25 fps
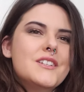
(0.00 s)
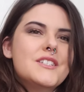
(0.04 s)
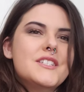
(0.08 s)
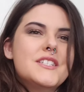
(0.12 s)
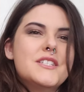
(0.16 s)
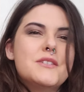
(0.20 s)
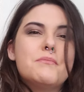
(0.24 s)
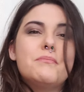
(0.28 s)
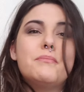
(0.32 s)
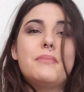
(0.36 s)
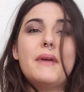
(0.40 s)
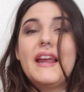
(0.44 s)

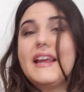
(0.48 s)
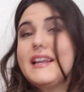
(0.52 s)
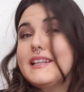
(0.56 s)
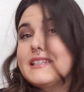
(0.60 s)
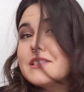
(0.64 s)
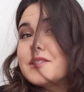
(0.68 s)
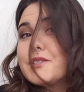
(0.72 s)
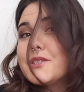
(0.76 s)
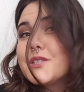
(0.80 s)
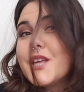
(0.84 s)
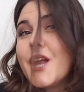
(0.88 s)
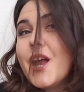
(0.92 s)

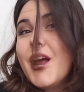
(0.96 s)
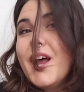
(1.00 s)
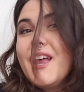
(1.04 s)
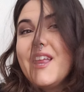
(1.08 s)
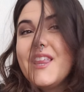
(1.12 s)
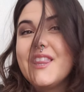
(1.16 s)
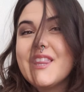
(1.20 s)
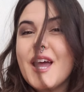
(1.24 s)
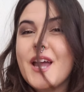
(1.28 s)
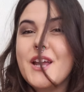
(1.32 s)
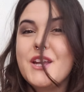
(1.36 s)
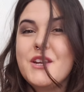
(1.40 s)
debates
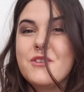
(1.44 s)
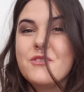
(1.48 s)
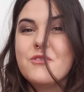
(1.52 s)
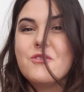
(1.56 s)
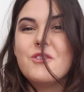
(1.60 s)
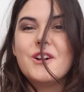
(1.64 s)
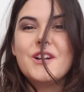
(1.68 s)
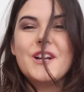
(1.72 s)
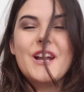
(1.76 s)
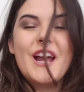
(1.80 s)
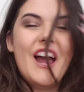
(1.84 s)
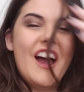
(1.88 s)
that you
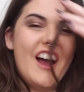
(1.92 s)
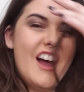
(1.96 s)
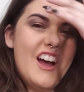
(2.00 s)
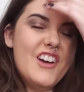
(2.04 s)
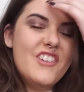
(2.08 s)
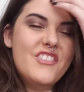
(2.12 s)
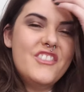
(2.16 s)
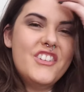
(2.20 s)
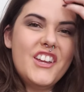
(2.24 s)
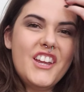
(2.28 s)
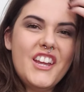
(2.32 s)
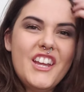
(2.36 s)
want to
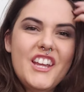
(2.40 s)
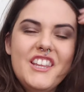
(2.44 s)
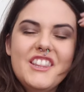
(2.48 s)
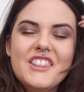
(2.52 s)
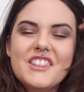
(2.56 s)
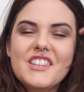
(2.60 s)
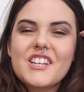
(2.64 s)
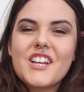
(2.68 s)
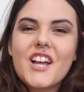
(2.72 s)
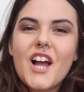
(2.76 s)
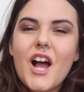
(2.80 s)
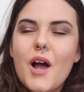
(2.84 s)
have
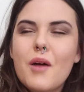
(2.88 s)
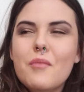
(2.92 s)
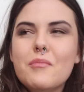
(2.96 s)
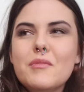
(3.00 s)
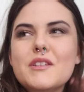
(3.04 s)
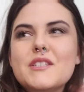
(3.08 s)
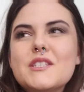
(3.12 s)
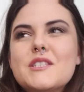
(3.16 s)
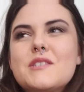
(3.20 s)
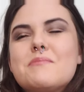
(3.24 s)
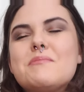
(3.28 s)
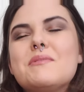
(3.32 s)
in the
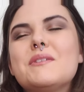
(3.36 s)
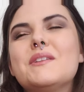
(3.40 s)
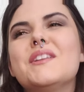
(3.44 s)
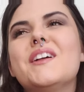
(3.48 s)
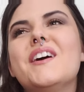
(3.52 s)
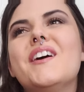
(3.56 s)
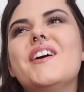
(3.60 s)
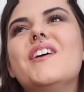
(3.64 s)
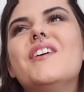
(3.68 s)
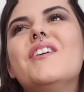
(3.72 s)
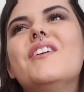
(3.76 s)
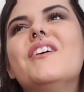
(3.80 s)
comments
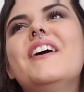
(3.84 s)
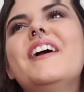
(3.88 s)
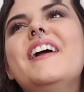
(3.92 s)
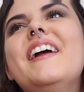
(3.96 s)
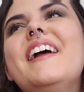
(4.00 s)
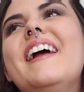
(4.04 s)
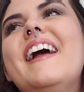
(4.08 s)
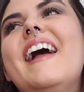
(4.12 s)
below.